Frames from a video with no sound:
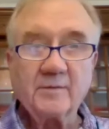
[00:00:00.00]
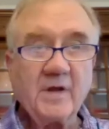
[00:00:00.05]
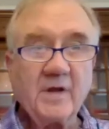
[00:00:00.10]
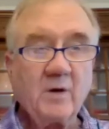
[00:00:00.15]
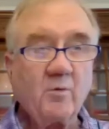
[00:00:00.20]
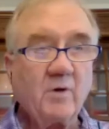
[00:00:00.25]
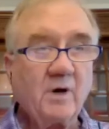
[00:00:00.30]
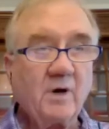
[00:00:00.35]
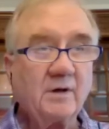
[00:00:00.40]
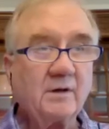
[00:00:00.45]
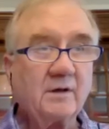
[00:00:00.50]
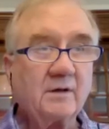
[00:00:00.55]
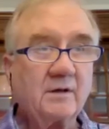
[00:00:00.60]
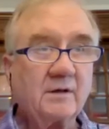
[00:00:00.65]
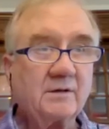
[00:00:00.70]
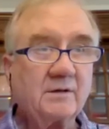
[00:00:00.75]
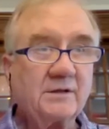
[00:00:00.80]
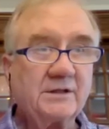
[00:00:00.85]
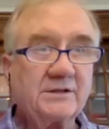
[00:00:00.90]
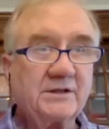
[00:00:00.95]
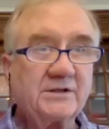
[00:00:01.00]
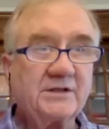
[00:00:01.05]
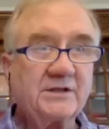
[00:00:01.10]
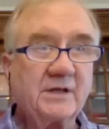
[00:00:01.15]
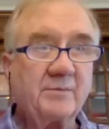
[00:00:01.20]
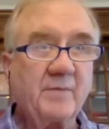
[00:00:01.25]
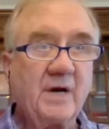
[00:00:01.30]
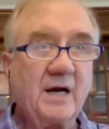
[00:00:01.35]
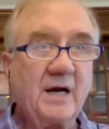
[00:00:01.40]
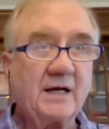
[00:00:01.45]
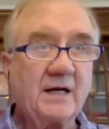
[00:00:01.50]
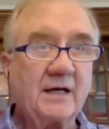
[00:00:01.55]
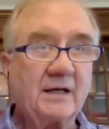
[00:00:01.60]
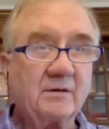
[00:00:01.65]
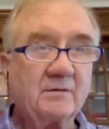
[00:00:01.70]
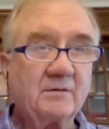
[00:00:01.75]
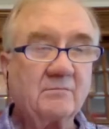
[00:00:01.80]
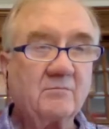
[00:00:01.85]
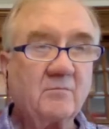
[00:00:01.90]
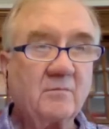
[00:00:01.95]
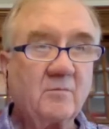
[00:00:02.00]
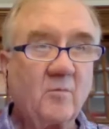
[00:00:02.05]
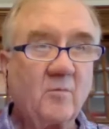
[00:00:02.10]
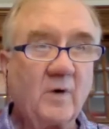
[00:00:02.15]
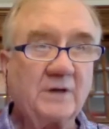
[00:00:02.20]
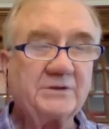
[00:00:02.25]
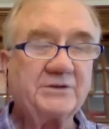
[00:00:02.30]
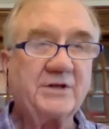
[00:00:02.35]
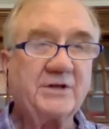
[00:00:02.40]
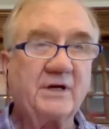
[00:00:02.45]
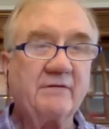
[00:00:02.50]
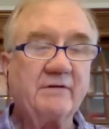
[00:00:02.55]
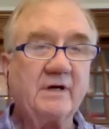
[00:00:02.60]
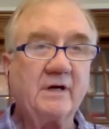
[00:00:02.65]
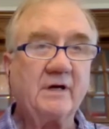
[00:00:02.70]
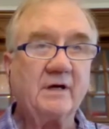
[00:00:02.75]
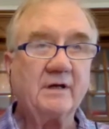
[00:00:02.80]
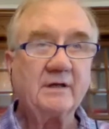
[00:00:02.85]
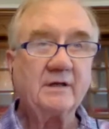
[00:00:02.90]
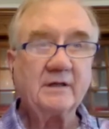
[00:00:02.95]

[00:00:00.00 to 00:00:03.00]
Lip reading: They want just to sit back and watch TV.